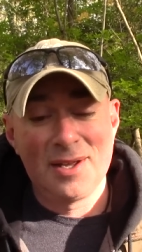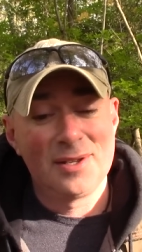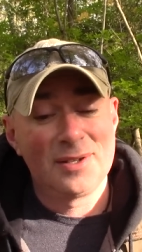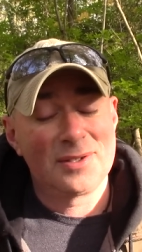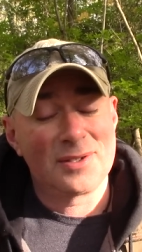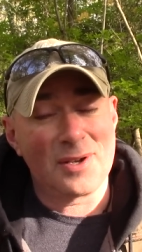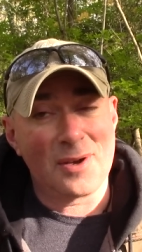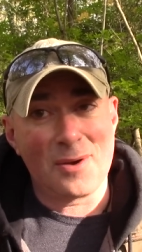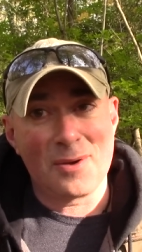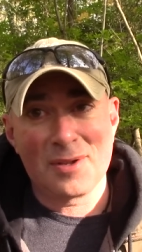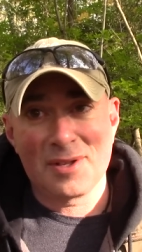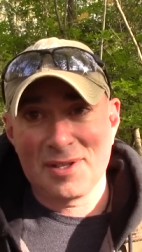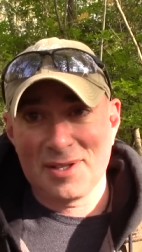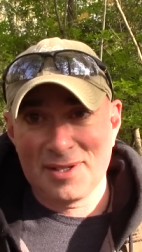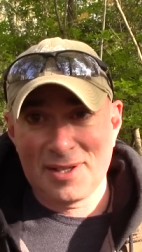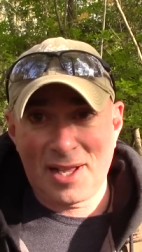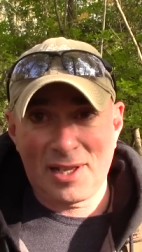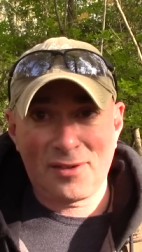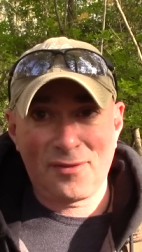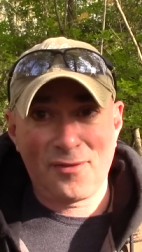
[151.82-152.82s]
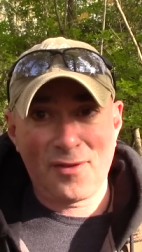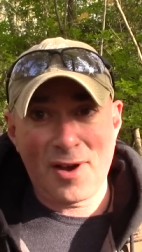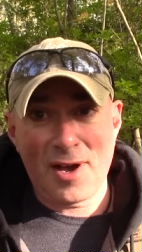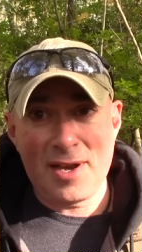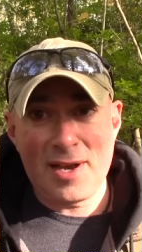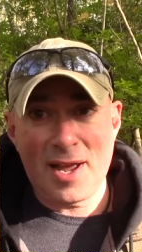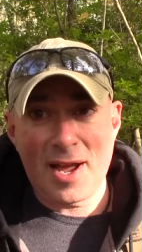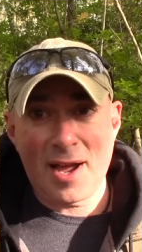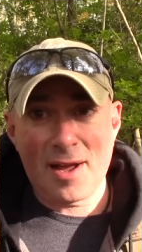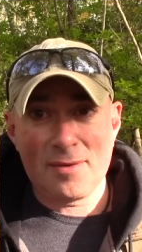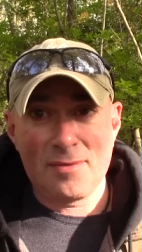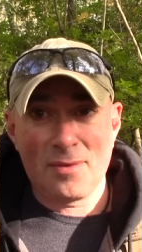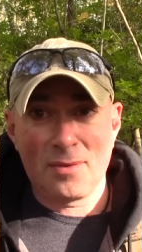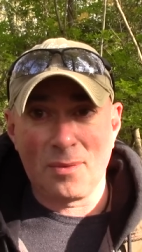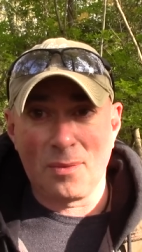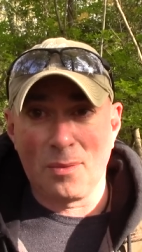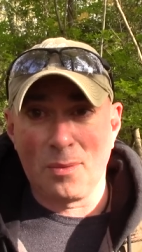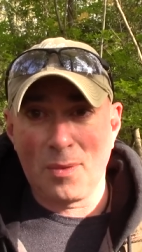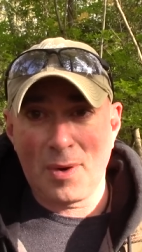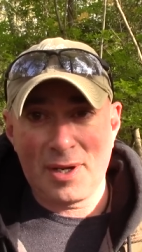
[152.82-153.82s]
So let's find
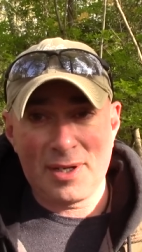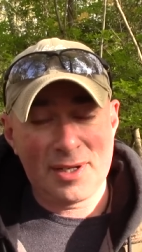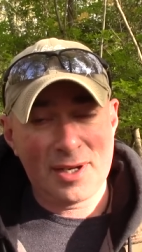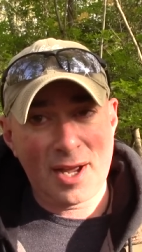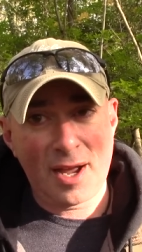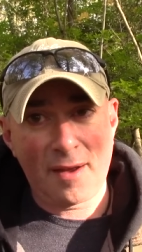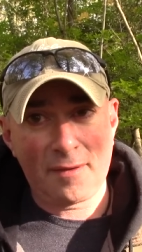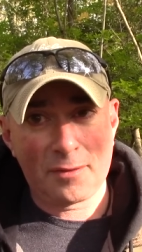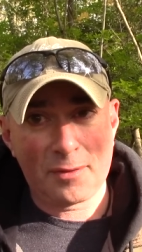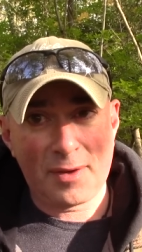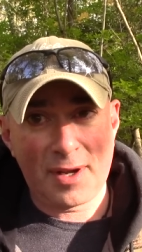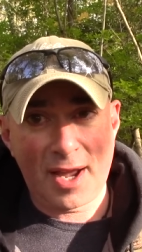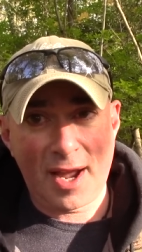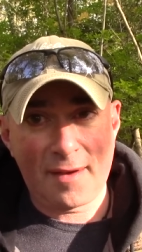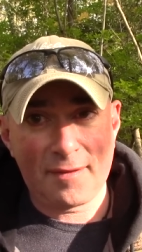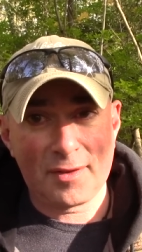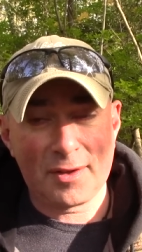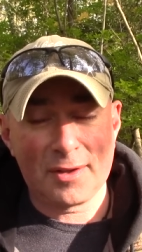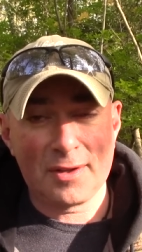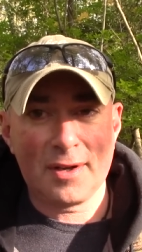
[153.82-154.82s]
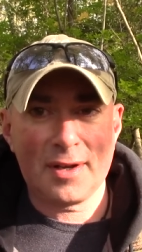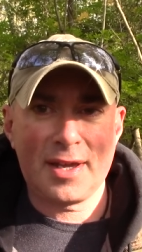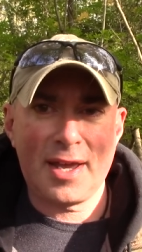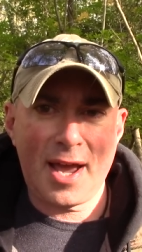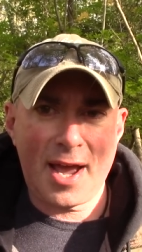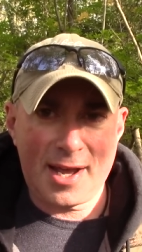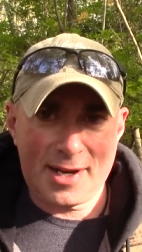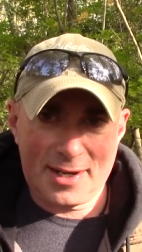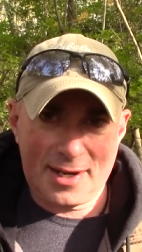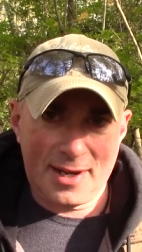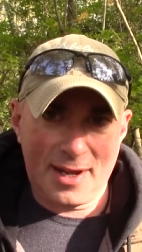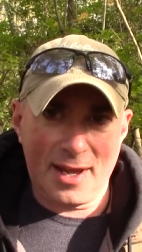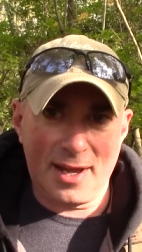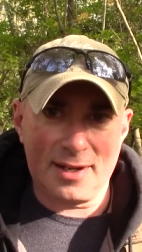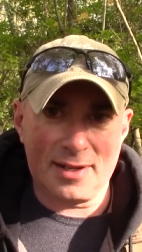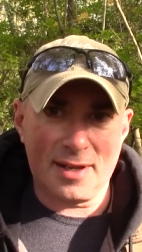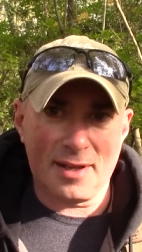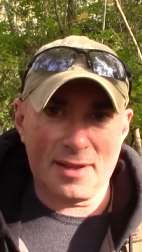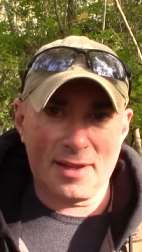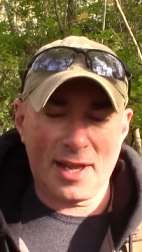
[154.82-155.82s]
out what knives we have to look at
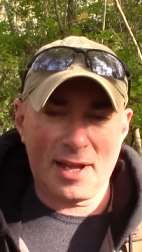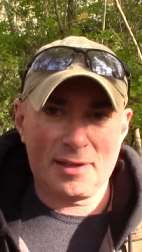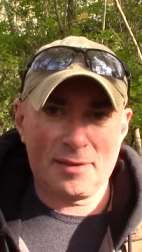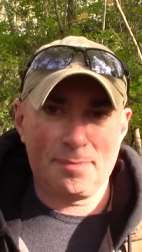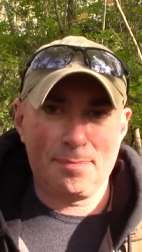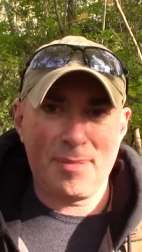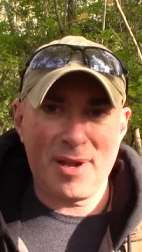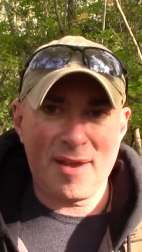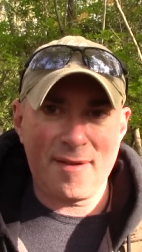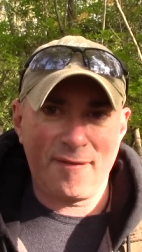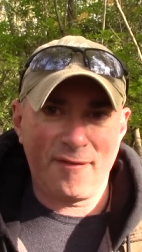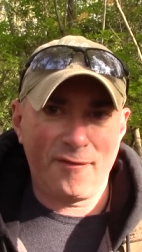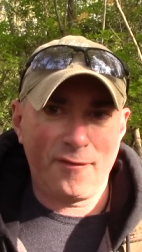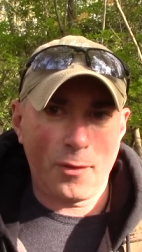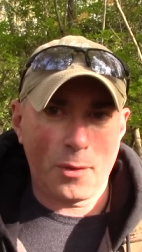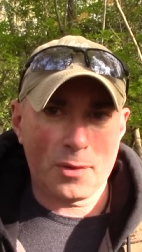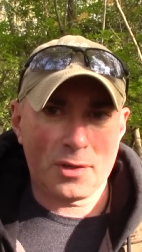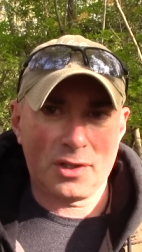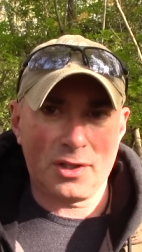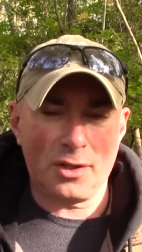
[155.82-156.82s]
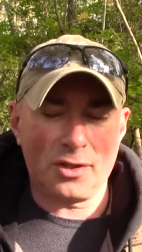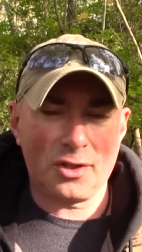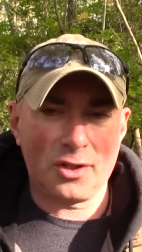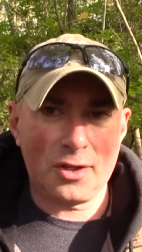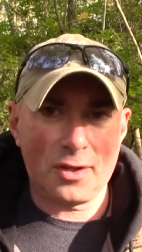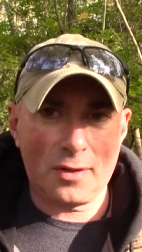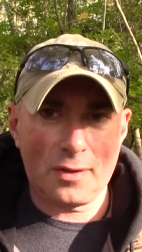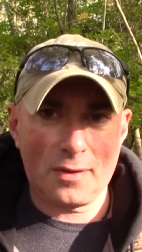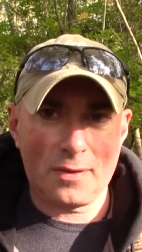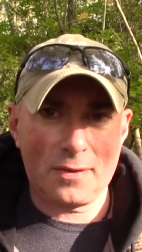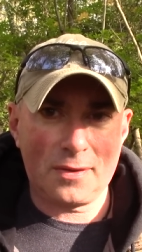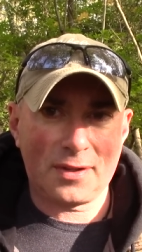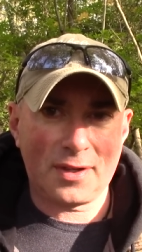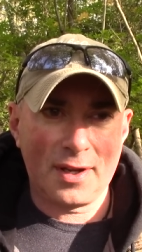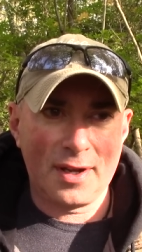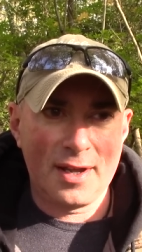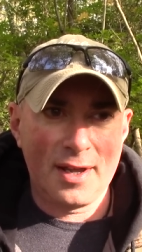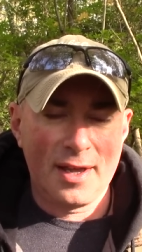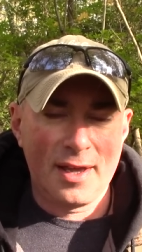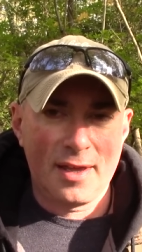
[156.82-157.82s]
and let's be forced to choose
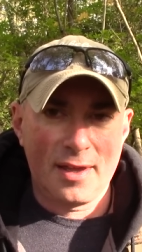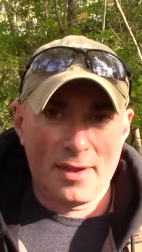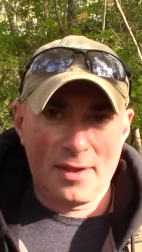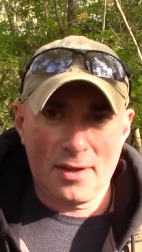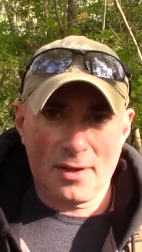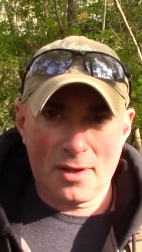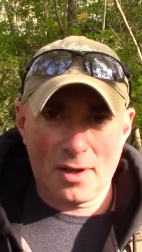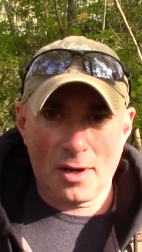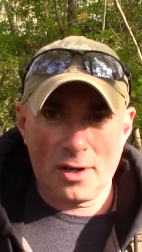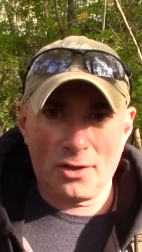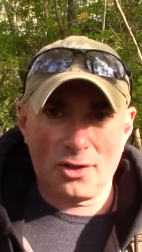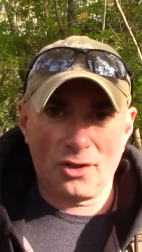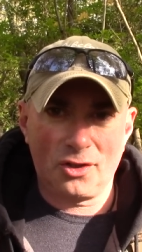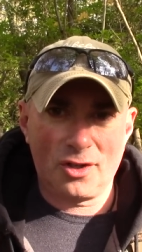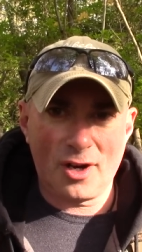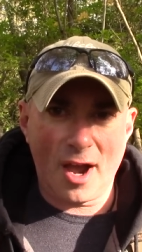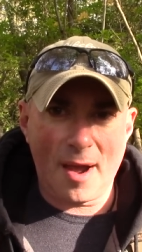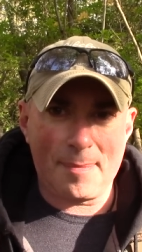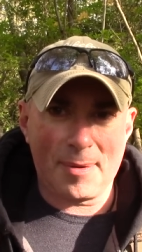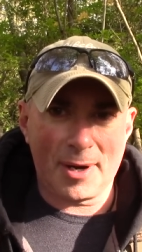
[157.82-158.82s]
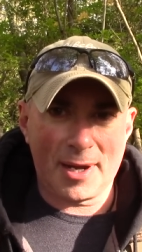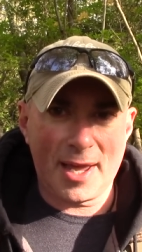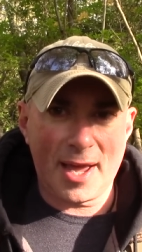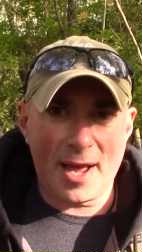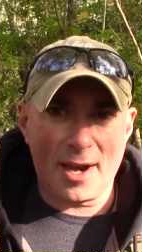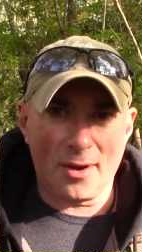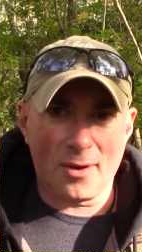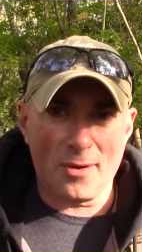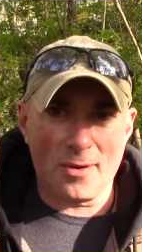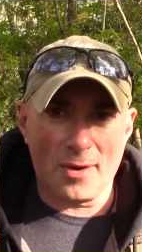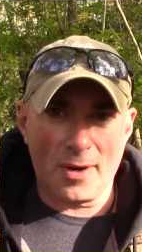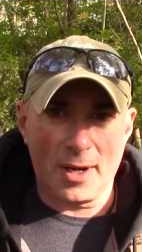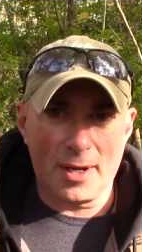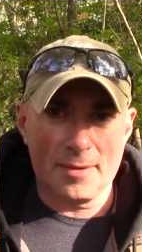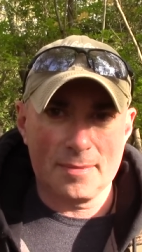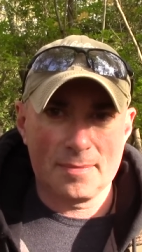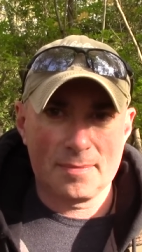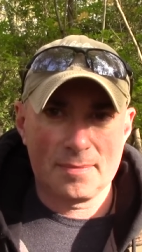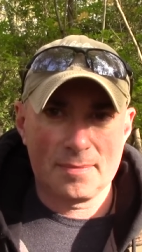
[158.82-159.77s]
the large chopper category.